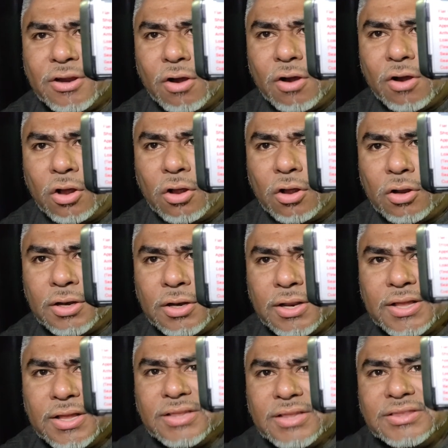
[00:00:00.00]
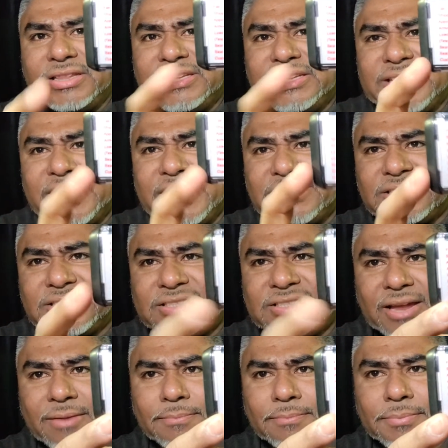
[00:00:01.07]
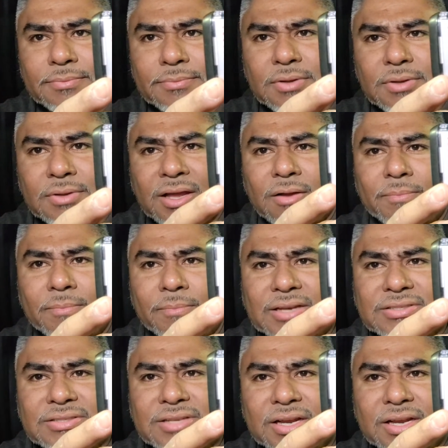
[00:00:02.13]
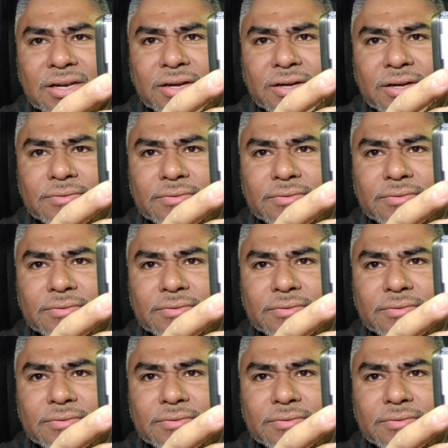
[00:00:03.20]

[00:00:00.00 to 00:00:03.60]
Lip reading: on the detention stamp. Oh man, it's not clear.